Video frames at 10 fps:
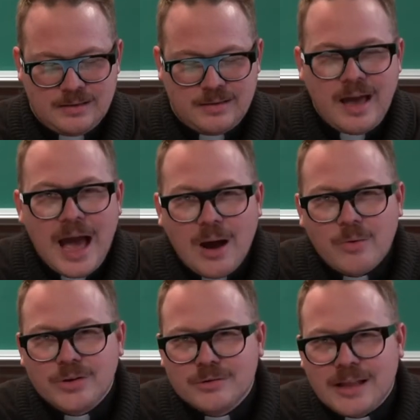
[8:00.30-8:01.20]
How
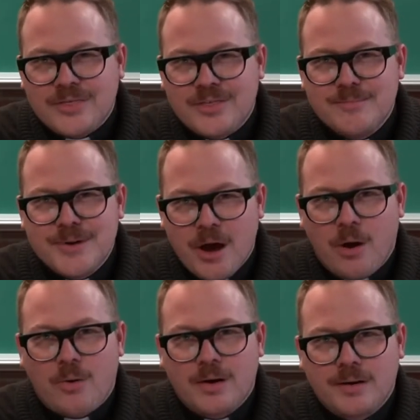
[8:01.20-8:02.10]
will you let them
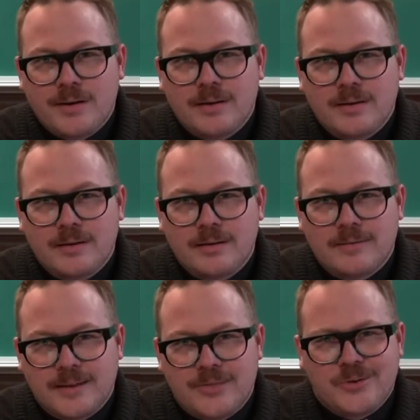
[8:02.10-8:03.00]
know
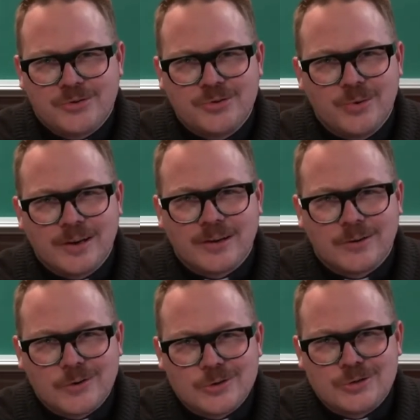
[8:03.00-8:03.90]
that they're doing a
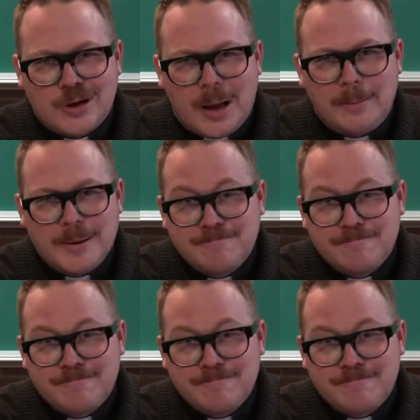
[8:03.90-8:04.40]
good job?